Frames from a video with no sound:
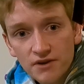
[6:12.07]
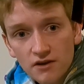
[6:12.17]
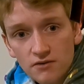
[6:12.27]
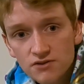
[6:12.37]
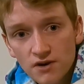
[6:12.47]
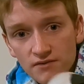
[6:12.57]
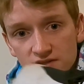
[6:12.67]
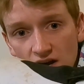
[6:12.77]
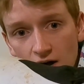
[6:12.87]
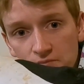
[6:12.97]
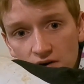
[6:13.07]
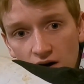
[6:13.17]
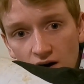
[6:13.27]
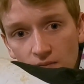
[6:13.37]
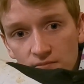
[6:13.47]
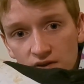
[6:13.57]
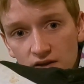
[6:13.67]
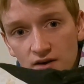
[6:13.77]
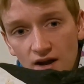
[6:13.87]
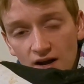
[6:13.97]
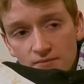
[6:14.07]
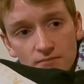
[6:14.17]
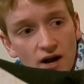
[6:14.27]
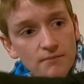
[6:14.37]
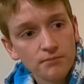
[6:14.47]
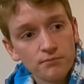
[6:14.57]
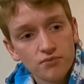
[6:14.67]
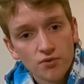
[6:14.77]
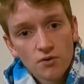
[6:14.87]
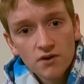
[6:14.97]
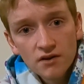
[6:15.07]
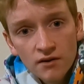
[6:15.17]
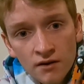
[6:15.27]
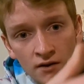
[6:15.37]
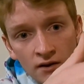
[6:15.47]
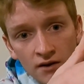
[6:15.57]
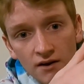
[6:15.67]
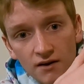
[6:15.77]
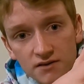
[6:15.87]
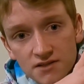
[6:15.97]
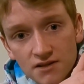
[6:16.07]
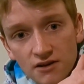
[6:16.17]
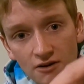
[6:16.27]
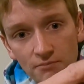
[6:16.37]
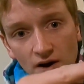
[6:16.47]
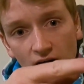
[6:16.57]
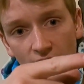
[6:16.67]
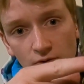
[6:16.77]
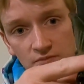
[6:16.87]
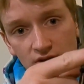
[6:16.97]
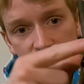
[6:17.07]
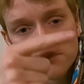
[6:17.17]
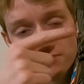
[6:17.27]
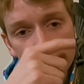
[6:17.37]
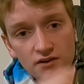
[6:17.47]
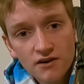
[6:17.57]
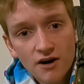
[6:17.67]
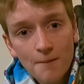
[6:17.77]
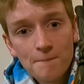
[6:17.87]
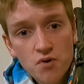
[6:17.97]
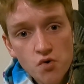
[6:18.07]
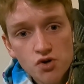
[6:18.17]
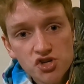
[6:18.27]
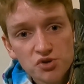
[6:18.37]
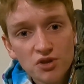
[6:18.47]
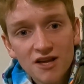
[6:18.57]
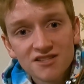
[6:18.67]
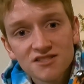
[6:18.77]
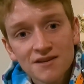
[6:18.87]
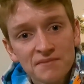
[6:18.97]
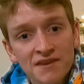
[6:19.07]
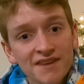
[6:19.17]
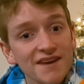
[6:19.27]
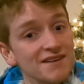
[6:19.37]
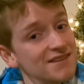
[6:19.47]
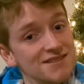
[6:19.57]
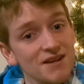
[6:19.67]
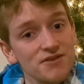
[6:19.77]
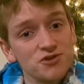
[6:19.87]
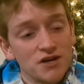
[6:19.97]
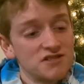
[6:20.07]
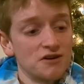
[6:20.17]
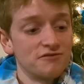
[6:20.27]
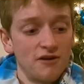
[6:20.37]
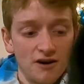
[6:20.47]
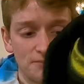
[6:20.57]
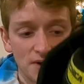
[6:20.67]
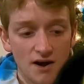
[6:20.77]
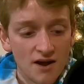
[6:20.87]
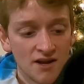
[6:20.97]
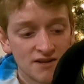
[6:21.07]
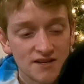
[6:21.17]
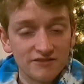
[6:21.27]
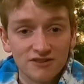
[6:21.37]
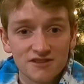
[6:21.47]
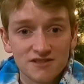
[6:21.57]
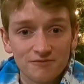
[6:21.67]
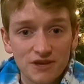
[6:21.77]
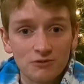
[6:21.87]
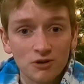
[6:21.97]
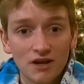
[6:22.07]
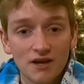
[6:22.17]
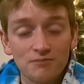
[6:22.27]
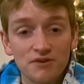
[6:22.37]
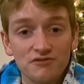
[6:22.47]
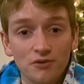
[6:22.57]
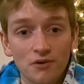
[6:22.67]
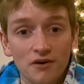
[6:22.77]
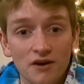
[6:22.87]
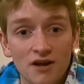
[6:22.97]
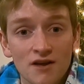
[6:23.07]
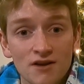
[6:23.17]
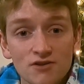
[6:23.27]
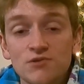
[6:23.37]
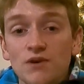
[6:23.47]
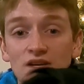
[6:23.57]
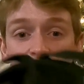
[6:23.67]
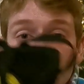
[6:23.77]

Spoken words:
that goes around the top, and I broke it. Let's see here, but I replaced it with a boot shoelace, and it's done the trick so far, but definitely something where like before doing a